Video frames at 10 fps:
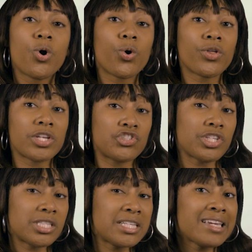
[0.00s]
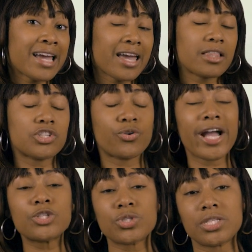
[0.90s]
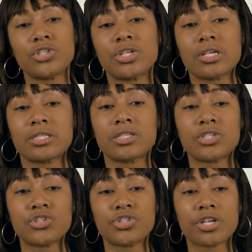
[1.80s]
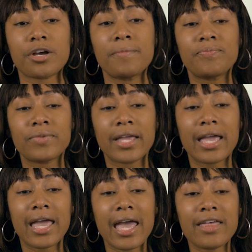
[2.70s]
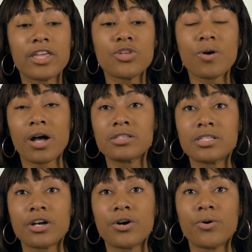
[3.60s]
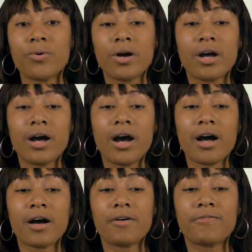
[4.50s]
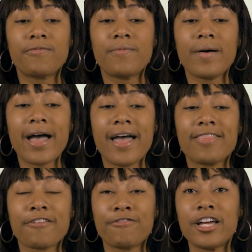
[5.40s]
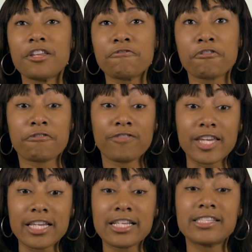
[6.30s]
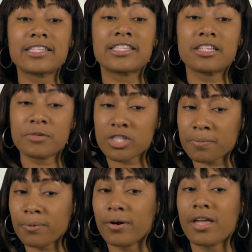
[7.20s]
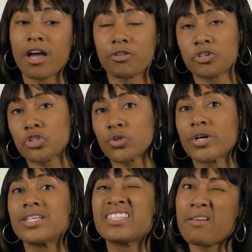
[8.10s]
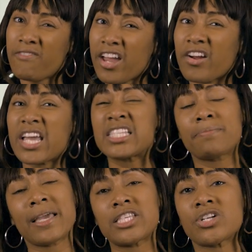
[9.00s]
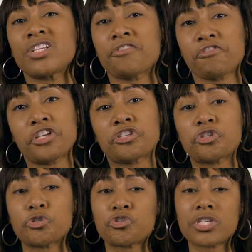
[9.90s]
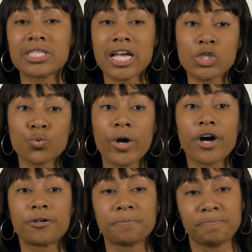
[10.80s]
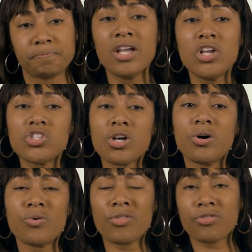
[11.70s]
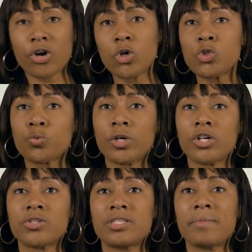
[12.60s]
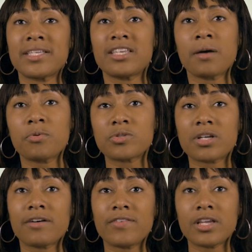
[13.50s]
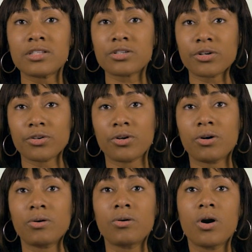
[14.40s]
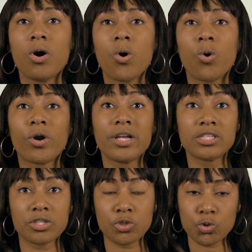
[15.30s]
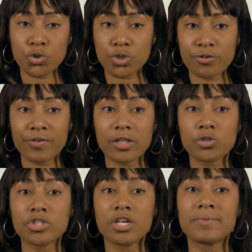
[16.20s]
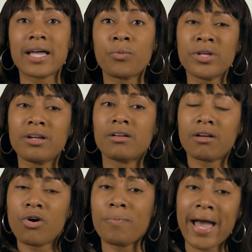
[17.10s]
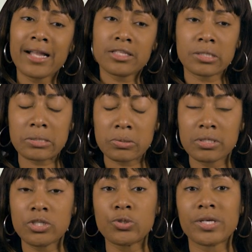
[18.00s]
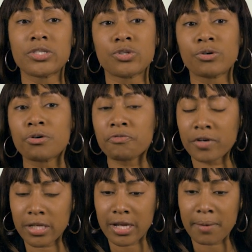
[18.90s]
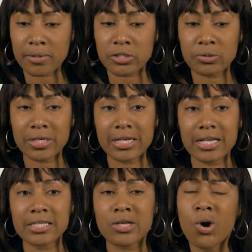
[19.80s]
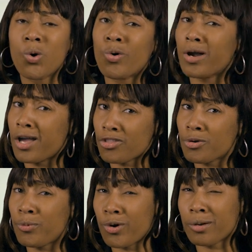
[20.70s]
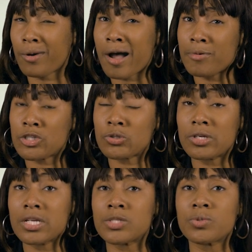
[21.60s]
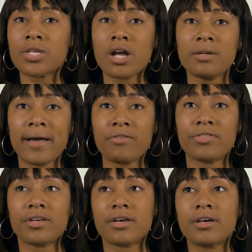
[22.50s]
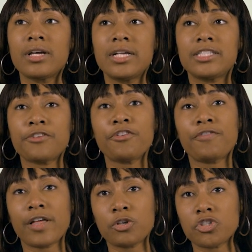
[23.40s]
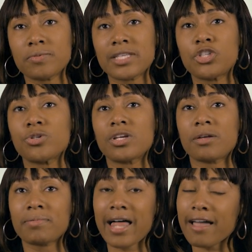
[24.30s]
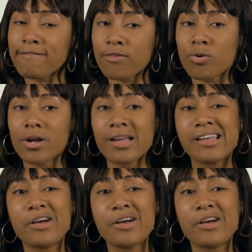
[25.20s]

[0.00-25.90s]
or the GTA, the graduate teaching assistantship. And then you also, the funding for fees and summer support and health insurance varies based on different institutions as well. So those were some examples of internal or institutional fellowships. I want to go back to external funding opportunities or other portable opportunities. We talked about the different fellowships that you can apply for,